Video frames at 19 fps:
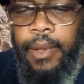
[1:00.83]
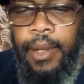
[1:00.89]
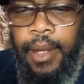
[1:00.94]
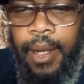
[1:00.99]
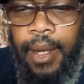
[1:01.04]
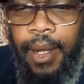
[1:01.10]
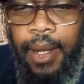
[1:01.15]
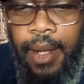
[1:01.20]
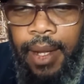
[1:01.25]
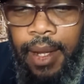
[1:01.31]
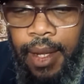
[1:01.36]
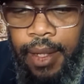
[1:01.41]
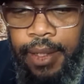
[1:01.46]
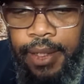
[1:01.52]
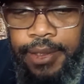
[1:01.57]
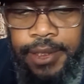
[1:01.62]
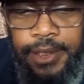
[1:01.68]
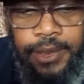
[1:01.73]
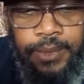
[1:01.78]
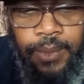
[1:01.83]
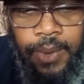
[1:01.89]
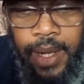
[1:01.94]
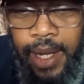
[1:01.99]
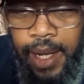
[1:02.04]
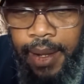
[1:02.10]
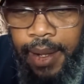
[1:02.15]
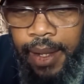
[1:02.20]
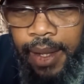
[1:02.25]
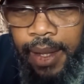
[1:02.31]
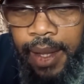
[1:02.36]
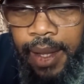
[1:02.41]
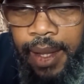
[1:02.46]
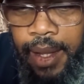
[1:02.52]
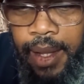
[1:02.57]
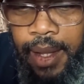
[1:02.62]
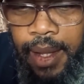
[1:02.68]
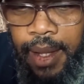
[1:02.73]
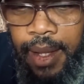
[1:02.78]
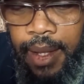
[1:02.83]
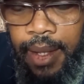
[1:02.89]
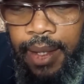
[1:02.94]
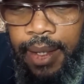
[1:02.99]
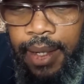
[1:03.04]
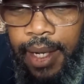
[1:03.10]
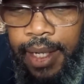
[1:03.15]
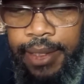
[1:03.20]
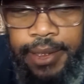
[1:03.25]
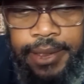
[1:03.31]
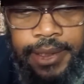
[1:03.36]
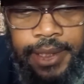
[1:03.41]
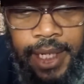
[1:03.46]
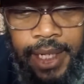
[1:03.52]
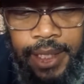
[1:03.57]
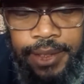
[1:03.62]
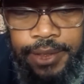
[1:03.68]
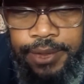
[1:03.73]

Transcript: And this is why I decided to